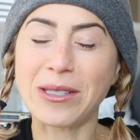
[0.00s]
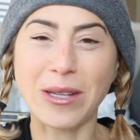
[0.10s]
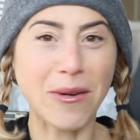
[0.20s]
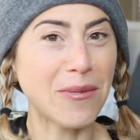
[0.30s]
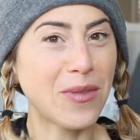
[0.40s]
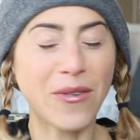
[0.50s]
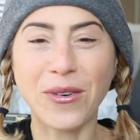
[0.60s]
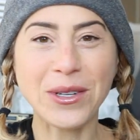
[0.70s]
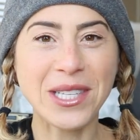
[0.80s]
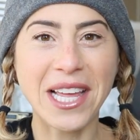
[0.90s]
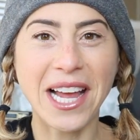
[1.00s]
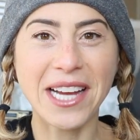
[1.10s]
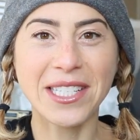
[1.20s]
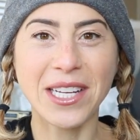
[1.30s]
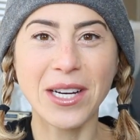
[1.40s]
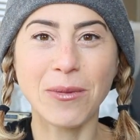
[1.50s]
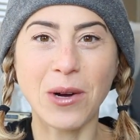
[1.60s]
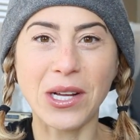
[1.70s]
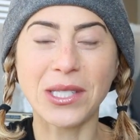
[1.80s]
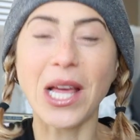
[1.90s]
So the first thing I did
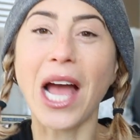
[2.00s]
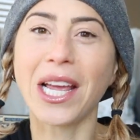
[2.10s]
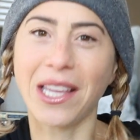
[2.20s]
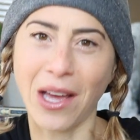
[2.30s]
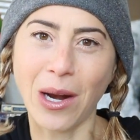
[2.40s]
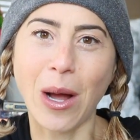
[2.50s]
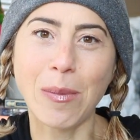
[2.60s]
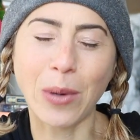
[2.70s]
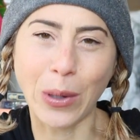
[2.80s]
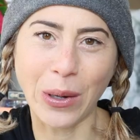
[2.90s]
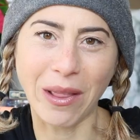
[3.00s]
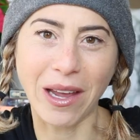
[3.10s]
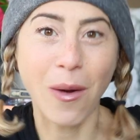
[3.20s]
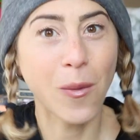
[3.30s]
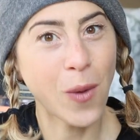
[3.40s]
was get up early.